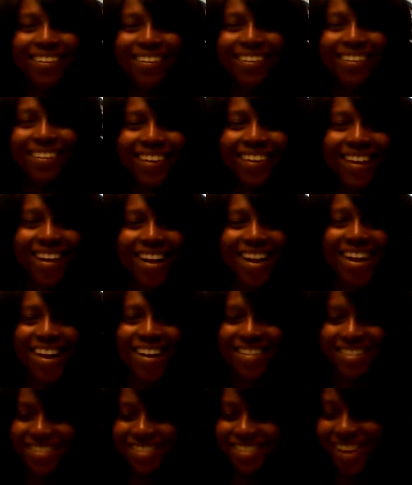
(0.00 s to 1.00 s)
Alright
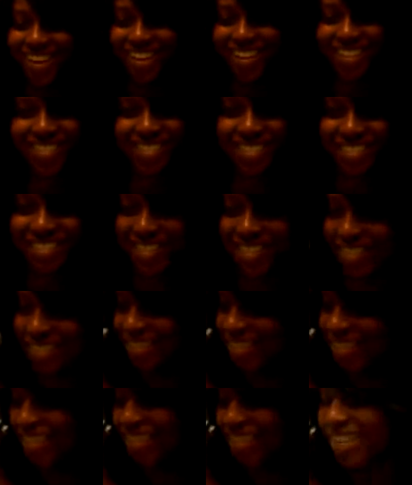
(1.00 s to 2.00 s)
guys,
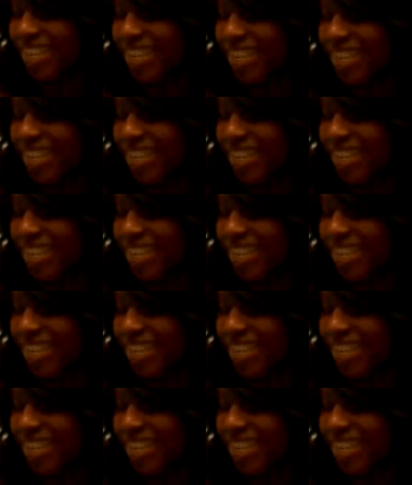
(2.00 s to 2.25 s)
see ya.